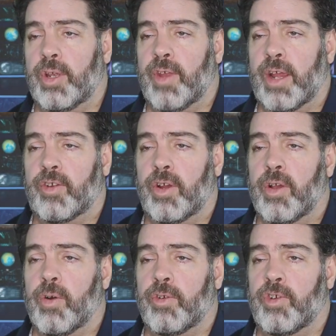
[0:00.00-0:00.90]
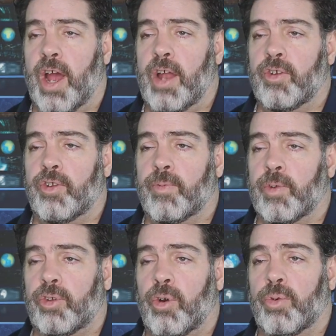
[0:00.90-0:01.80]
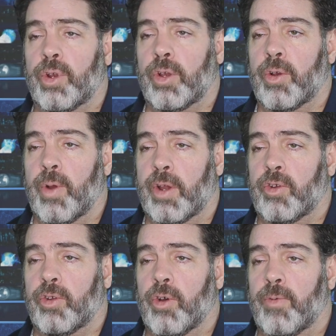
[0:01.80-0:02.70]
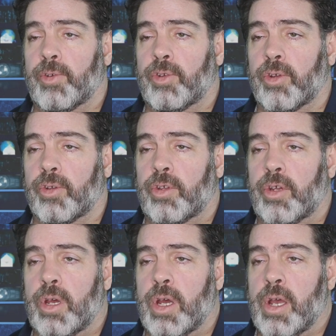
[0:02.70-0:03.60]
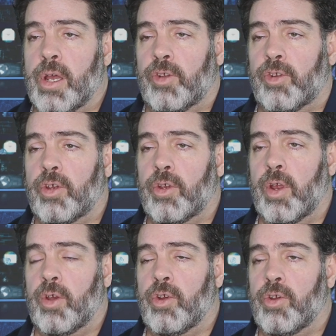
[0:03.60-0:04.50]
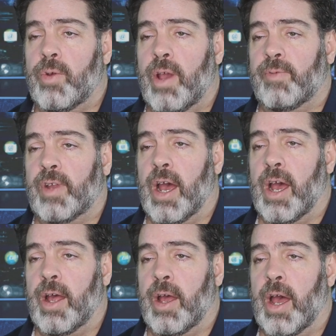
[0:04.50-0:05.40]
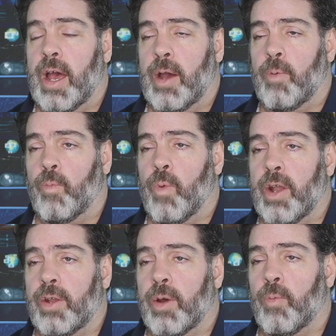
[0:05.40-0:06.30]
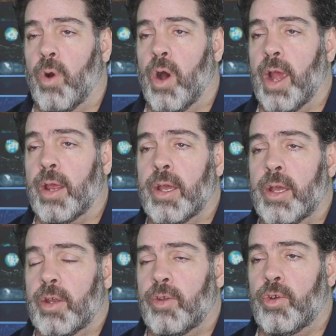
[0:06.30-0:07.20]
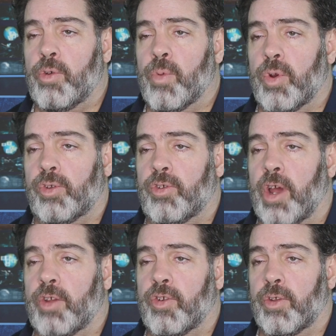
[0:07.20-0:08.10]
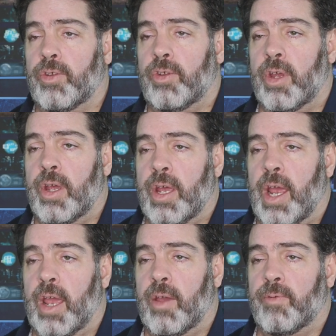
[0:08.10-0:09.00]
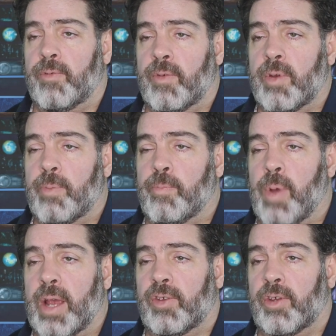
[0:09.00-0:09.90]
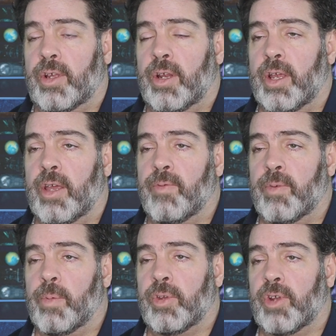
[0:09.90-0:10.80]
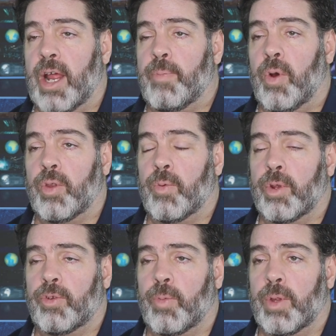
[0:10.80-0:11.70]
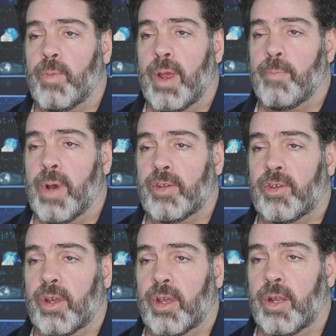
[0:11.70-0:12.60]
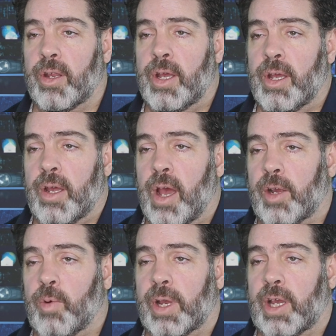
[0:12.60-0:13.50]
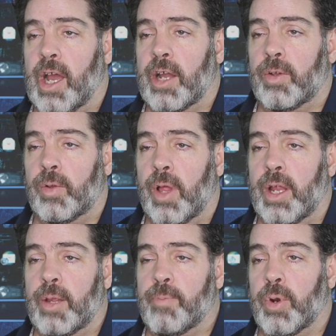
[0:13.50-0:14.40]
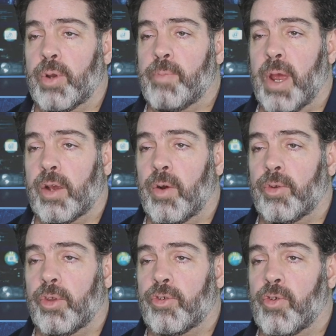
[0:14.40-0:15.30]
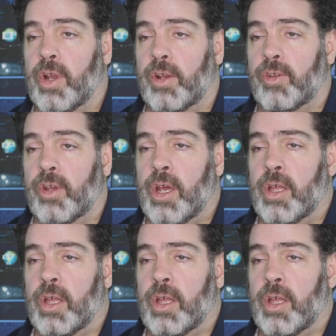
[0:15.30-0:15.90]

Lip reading: He's actually on charges of assaulting corrections officers. So you do have to wonder why numerous judges have basically given him a slap on the wrist with a wet bus ticket, a quick cuddle, and then put him back on the streets.